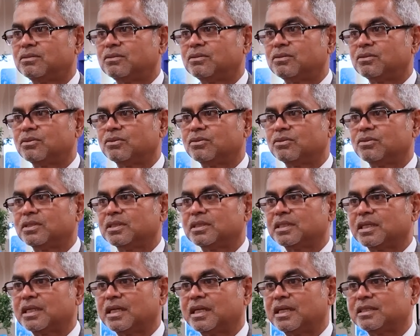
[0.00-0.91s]
through
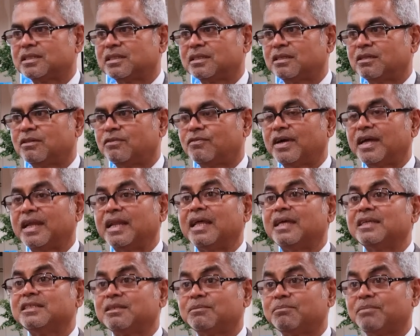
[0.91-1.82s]
international
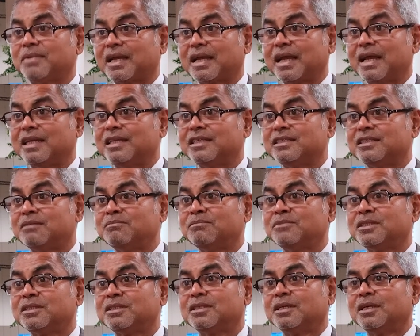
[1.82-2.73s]
financing
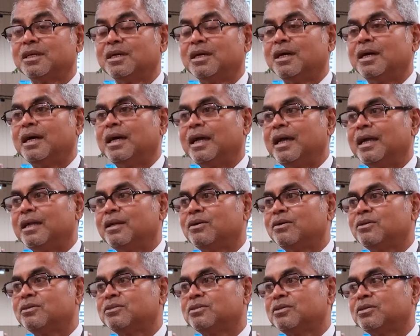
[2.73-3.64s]
mechanisms, and
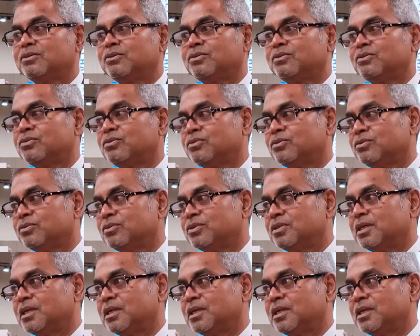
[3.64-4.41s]
also through